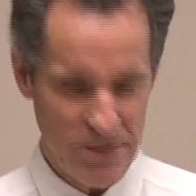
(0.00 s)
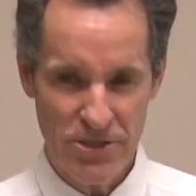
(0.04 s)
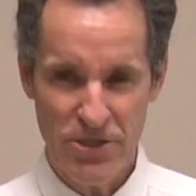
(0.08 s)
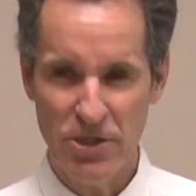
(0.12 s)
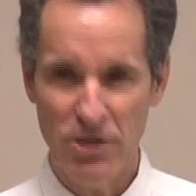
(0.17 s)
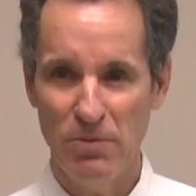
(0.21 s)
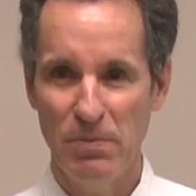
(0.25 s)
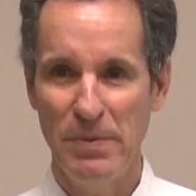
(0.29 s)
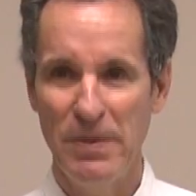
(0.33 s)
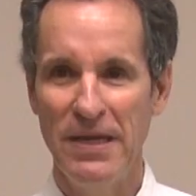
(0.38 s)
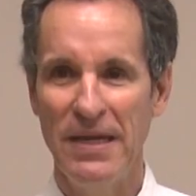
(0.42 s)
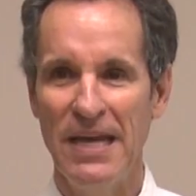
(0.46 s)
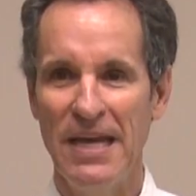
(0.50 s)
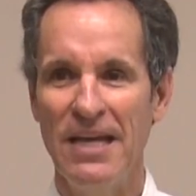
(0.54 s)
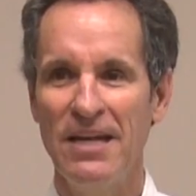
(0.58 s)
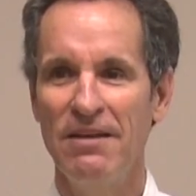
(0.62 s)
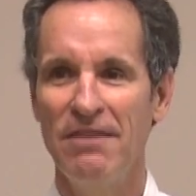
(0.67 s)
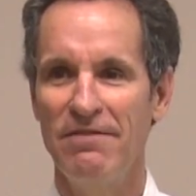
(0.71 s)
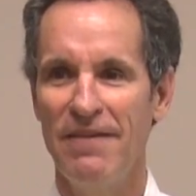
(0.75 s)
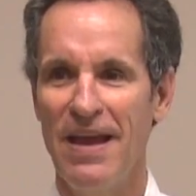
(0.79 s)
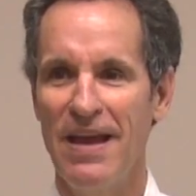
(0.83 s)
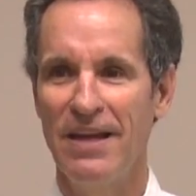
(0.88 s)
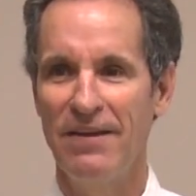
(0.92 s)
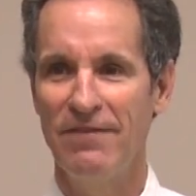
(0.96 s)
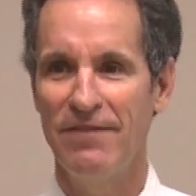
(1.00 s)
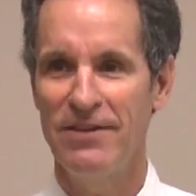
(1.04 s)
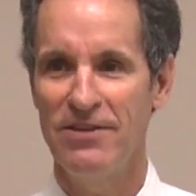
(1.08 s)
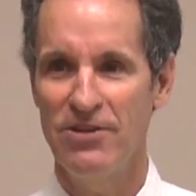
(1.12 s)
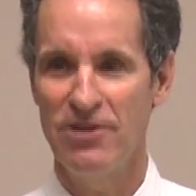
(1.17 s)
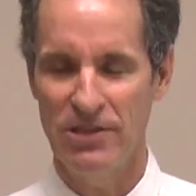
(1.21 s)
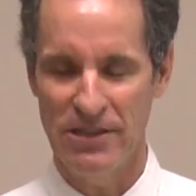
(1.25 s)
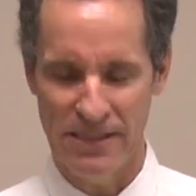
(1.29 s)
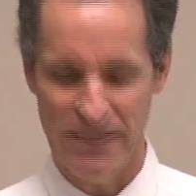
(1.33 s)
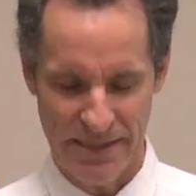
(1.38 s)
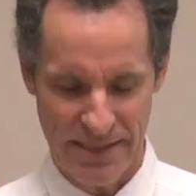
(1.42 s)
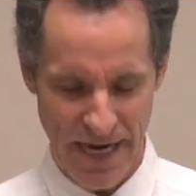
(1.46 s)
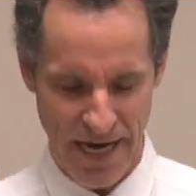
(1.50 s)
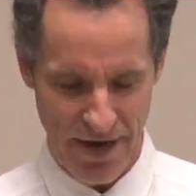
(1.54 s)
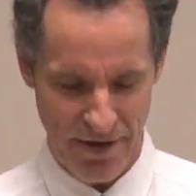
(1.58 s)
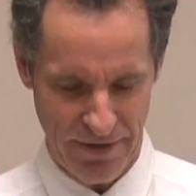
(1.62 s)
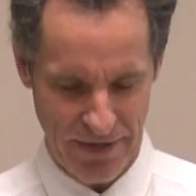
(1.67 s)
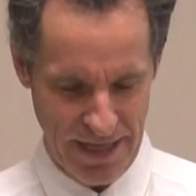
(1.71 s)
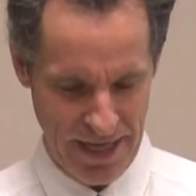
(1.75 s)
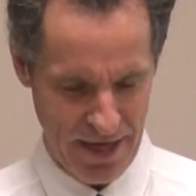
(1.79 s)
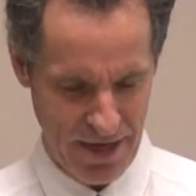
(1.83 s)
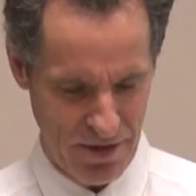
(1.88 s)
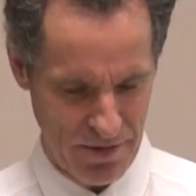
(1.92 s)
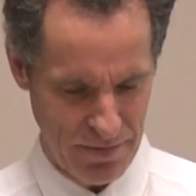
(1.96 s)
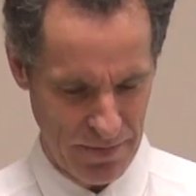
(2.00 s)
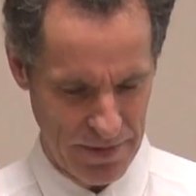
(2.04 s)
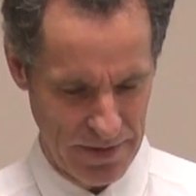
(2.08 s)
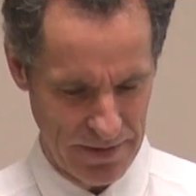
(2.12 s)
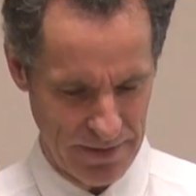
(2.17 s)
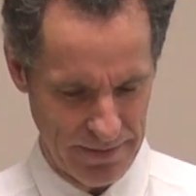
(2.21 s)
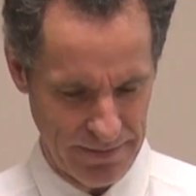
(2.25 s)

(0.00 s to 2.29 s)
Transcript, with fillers: Two, be innovative in your desire to help.